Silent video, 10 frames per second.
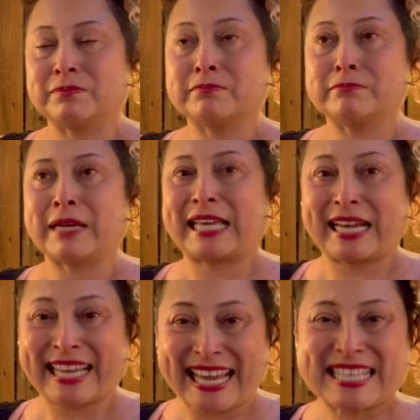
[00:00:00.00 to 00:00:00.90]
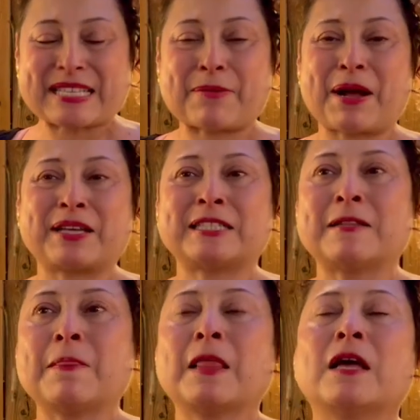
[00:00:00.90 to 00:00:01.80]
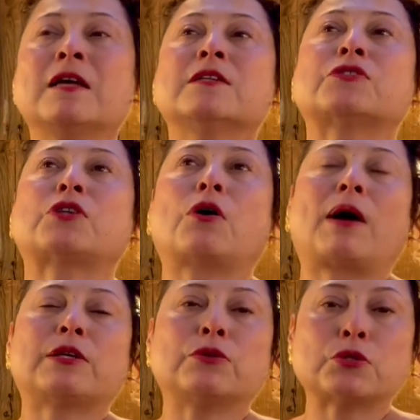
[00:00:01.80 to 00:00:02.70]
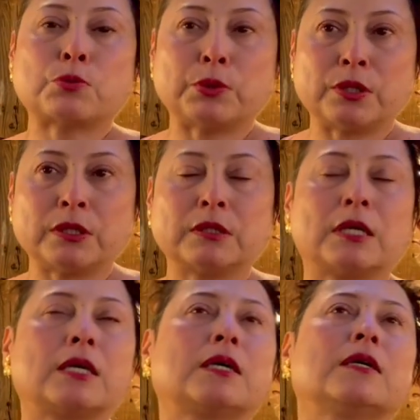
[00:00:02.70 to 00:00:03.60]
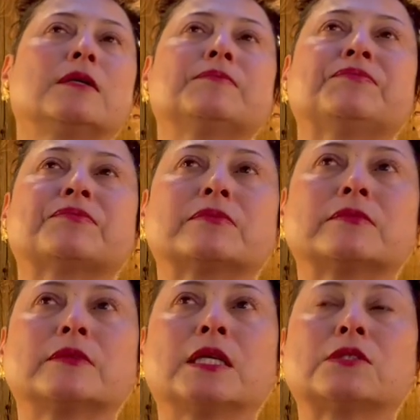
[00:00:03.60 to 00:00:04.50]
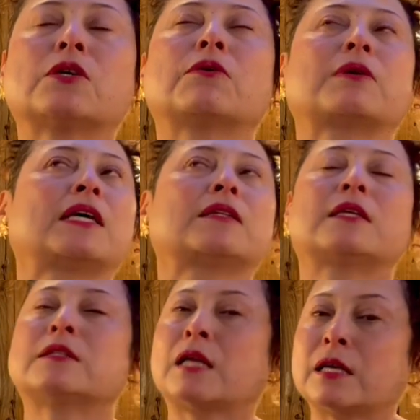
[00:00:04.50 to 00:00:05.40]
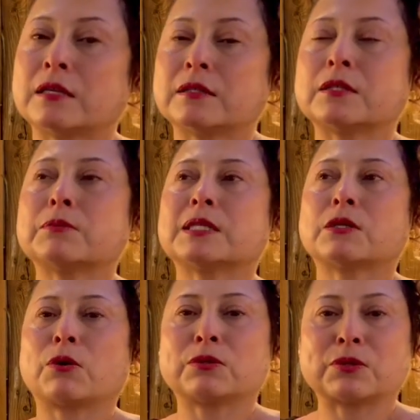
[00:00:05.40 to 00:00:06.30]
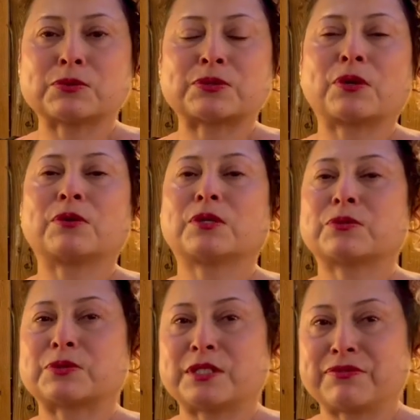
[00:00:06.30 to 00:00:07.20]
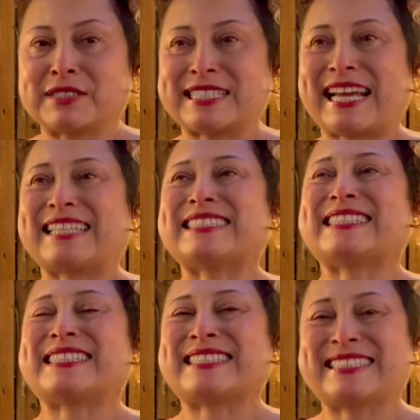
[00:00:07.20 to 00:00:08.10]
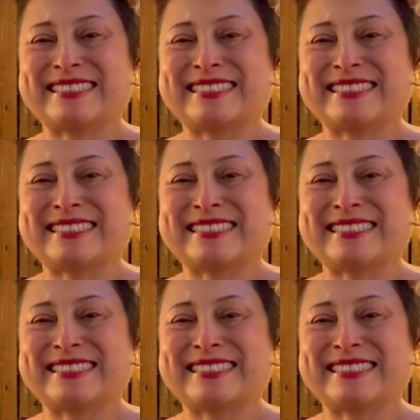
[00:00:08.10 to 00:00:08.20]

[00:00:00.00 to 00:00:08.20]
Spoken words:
make a case about it. So I use wood, and so there were all those different challenges.